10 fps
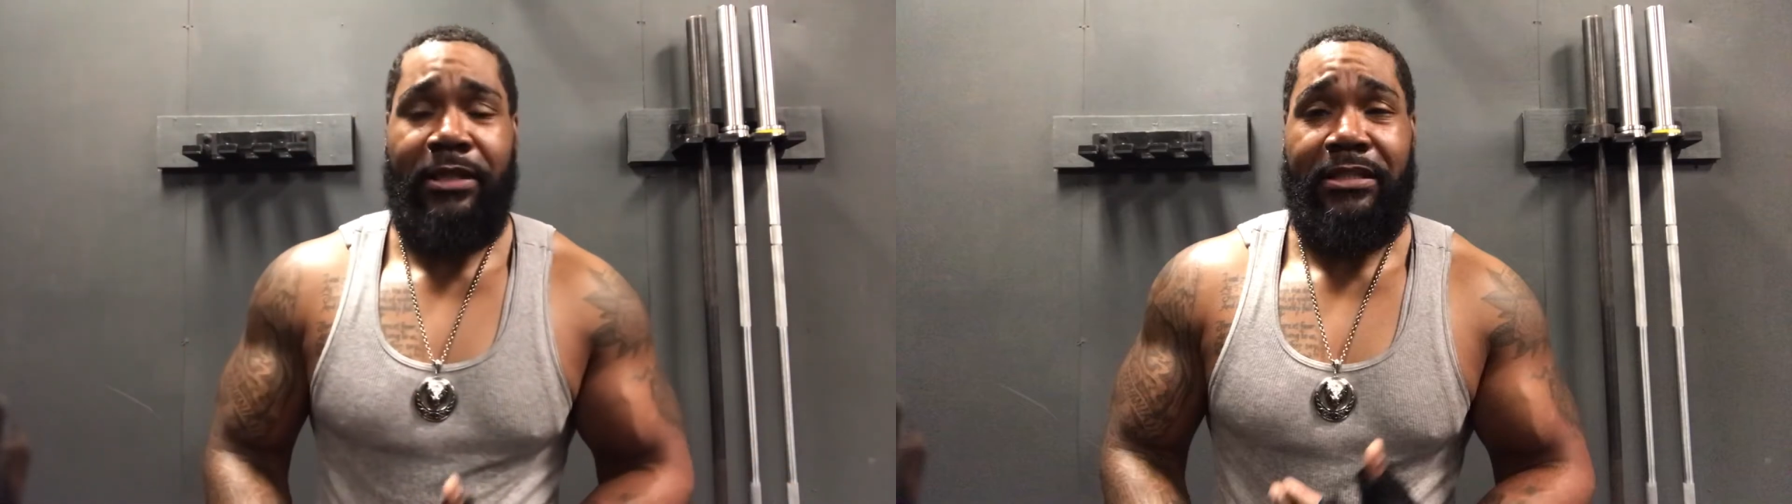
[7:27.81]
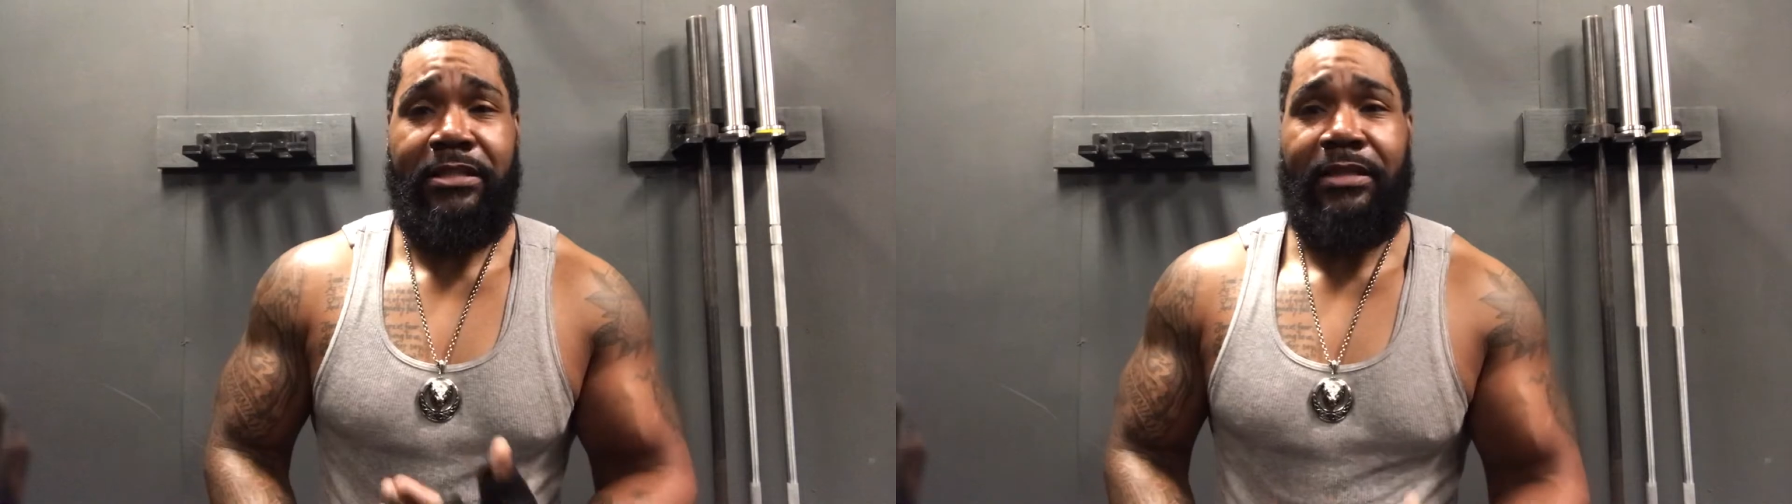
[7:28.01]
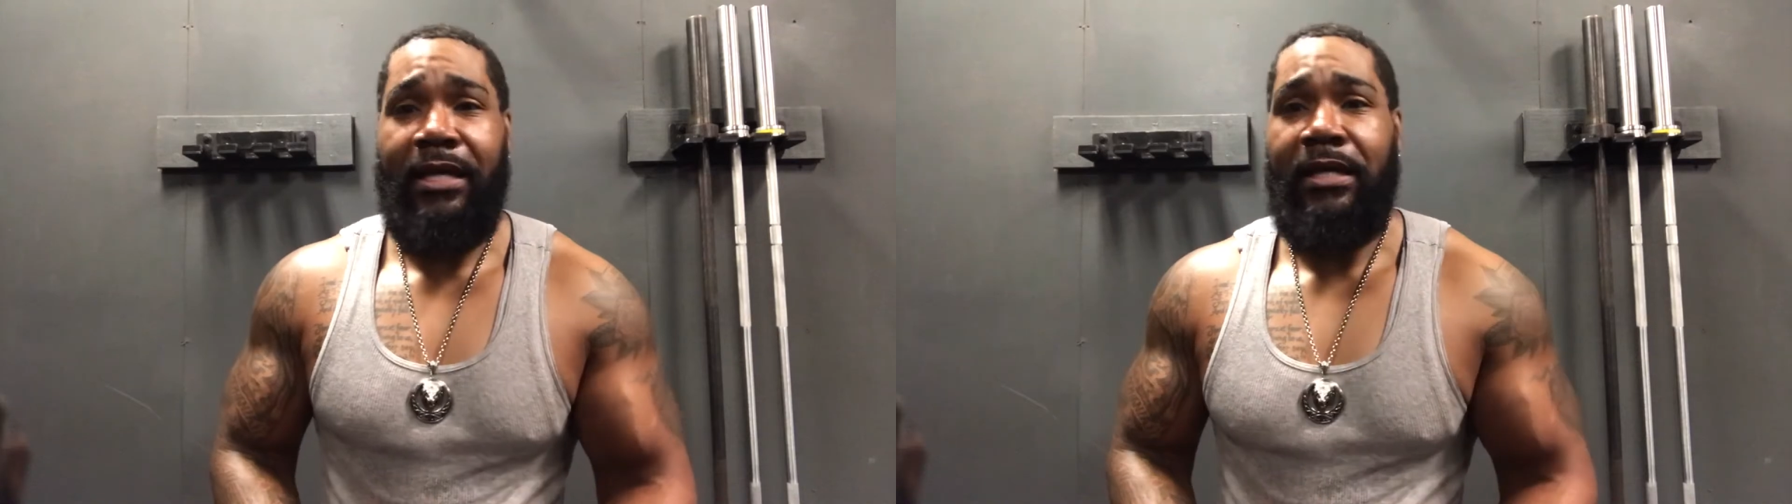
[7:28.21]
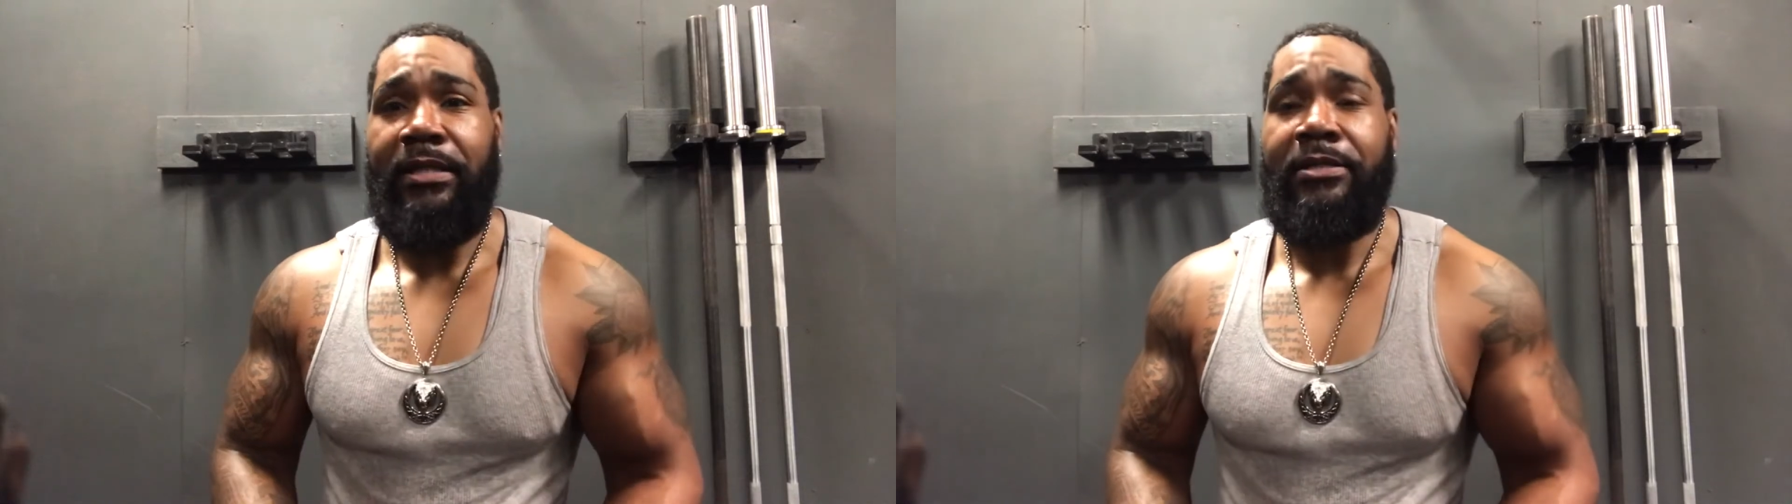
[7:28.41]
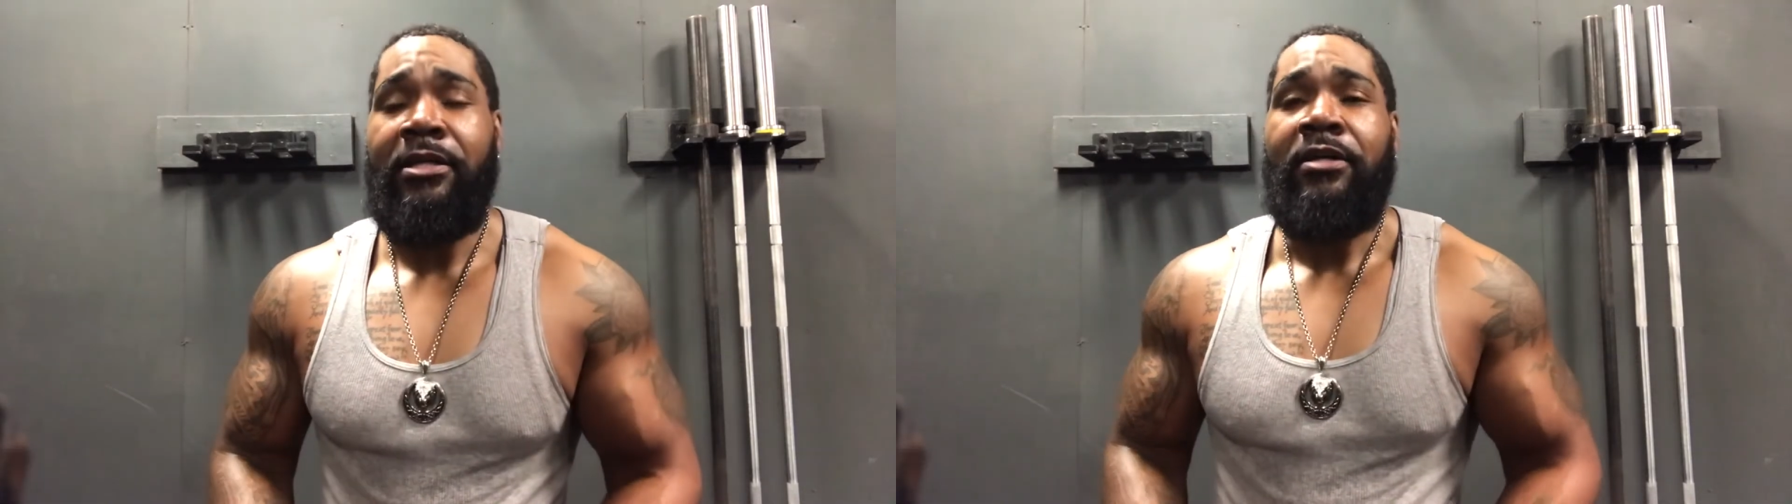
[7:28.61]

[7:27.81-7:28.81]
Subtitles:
and stage